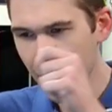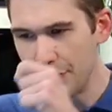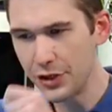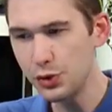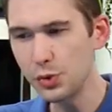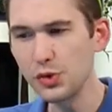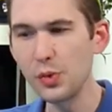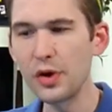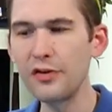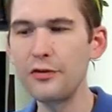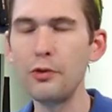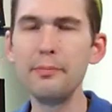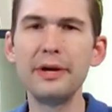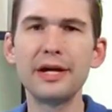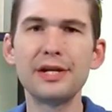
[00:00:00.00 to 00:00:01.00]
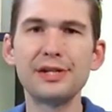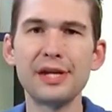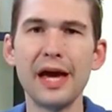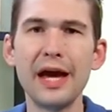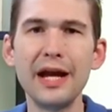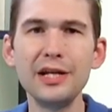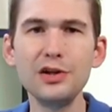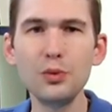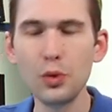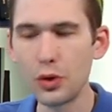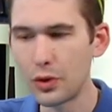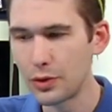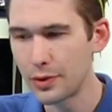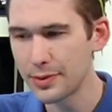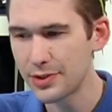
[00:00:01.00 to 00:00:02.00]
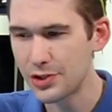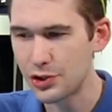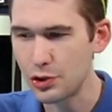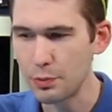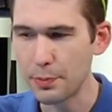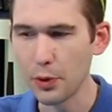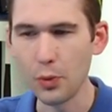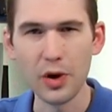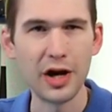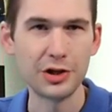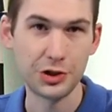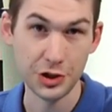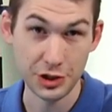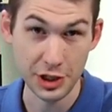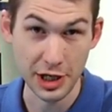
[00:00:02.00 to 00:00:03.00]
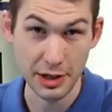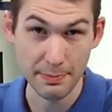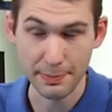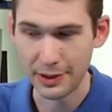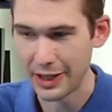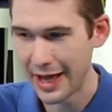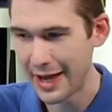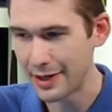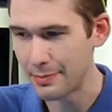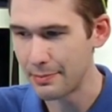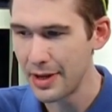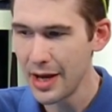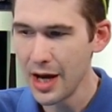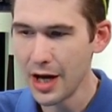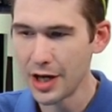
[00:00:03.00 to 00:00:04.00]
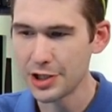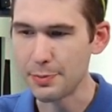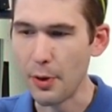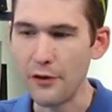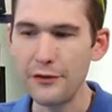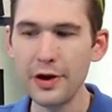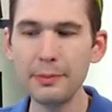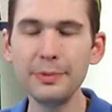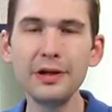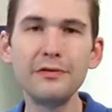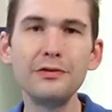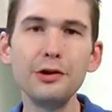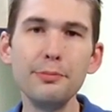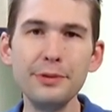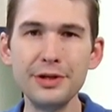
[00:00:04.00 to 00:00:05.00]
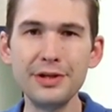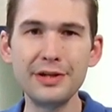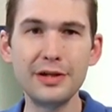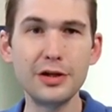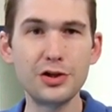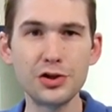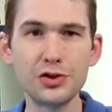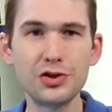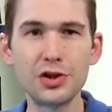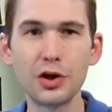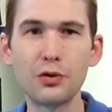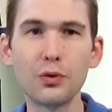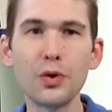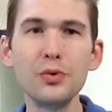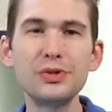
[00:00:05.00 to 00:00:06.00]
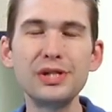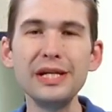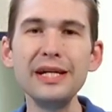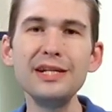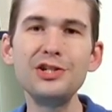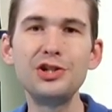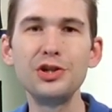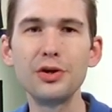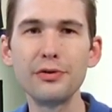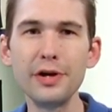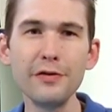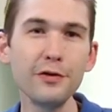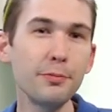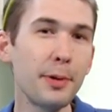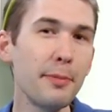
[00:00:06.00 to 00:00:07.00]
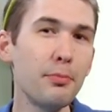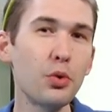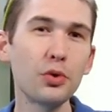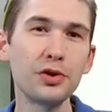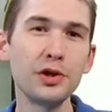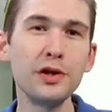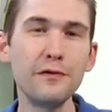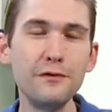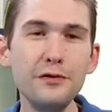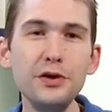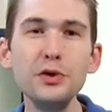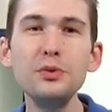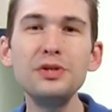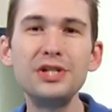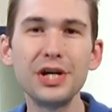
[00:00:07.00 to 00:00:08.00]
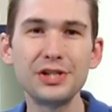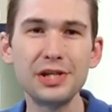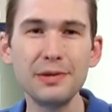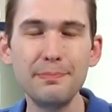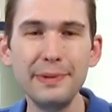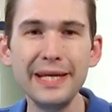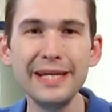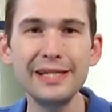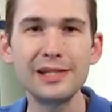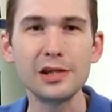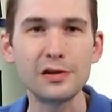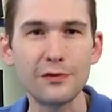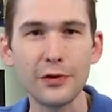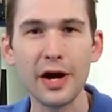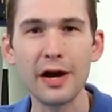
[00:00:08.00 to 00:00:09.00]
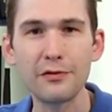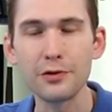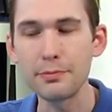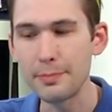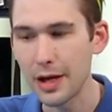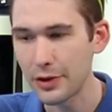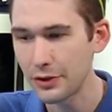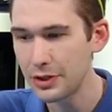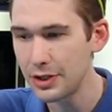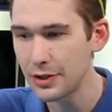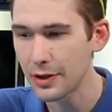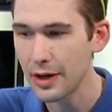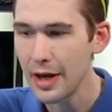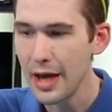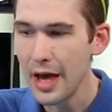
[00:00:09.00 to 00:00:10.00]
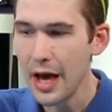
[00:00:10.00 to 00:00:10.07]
This was one of Omega's annual super watches in platinum, a small family of limited editions that grows each year, never by more than a few dozen pieces for every model year.